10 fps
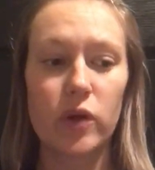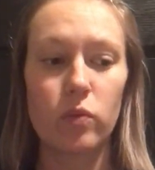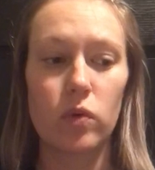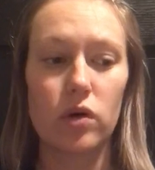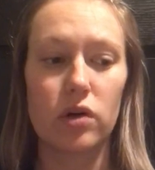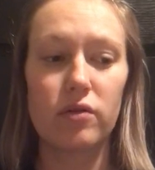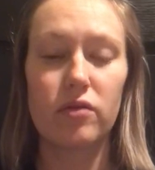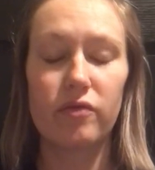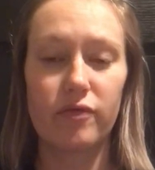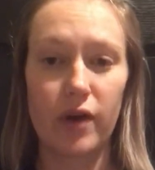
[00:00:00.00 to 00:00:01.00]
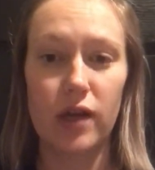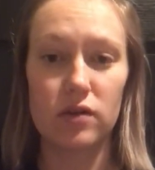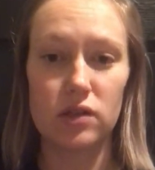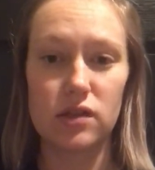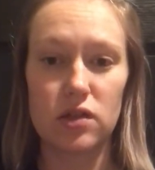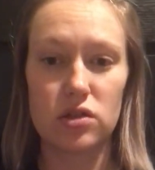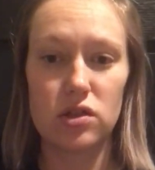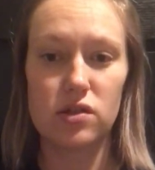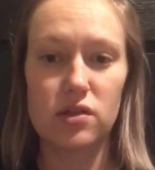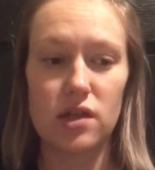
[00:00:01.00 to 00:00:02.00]
were final
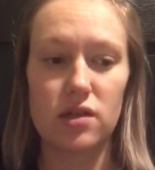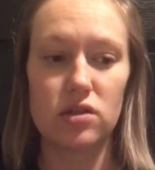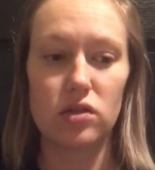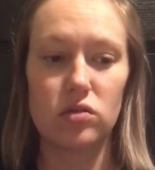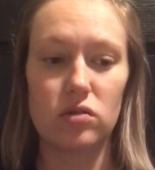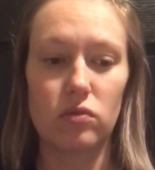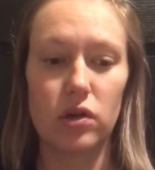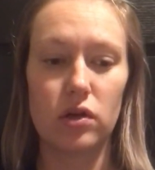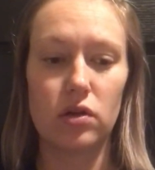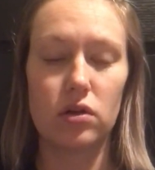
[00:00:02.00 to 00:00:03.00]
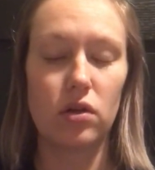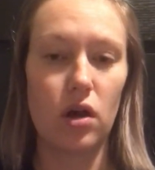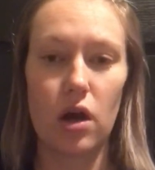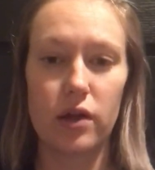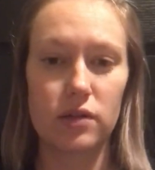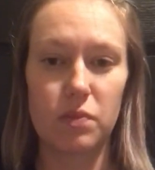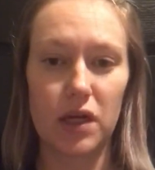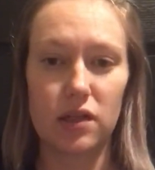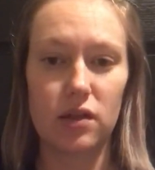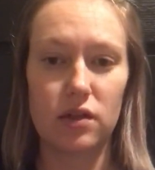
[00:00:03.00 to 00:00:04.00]
decisions, and children were not
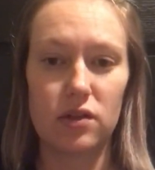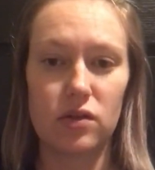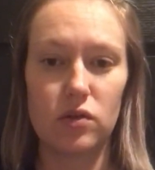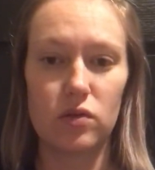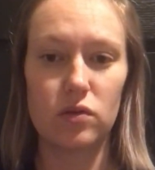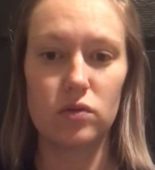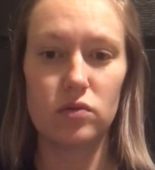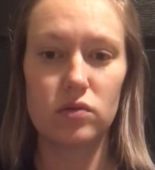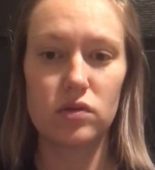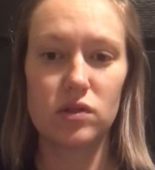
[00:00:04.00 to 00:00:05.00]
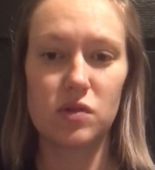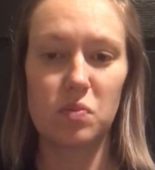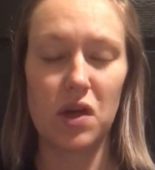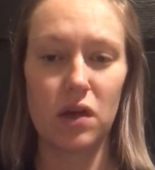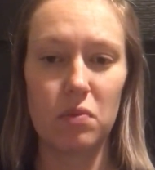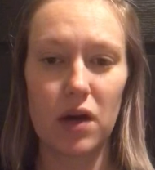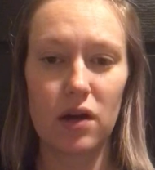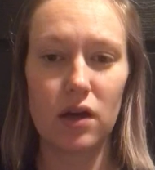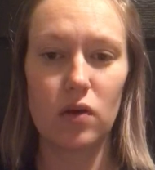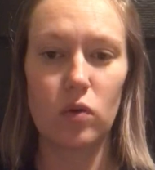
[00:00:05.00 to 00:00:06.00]
expected to speak about
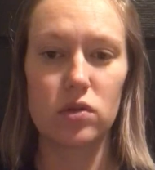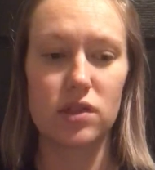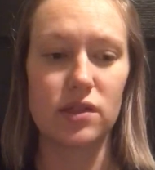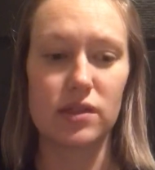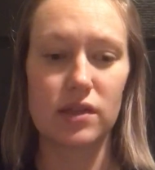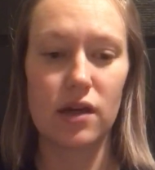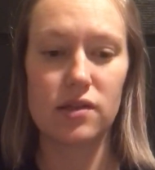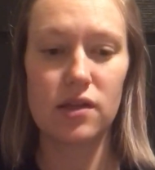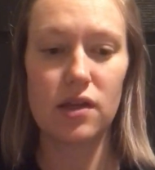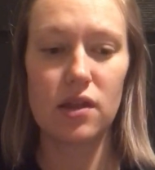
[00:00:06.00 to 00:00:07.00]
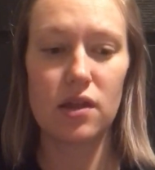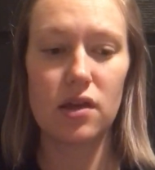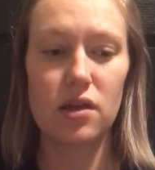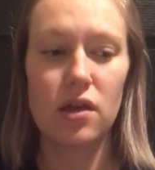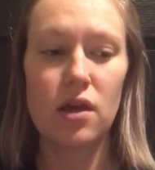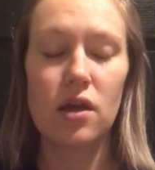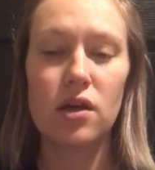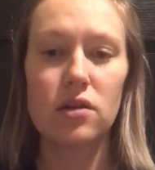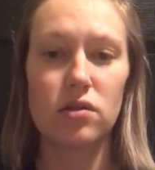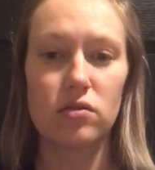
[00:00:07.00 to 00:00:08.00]
it or to discuss anything.
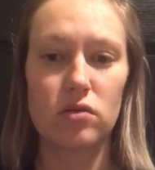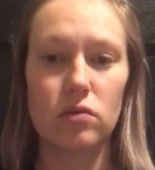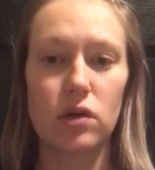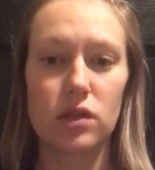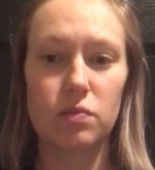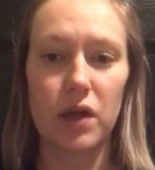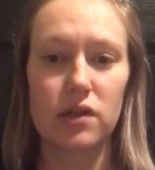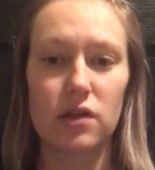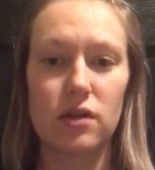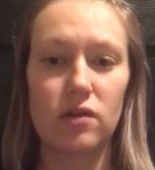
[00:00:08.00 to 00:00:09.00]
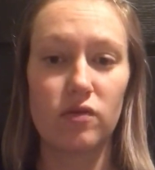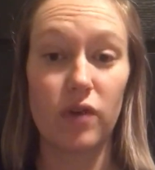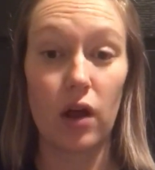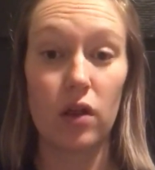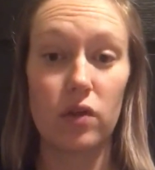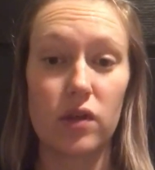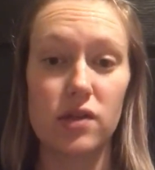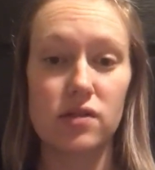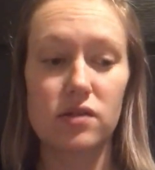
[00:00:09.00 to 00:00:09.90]
Children were expected to follow these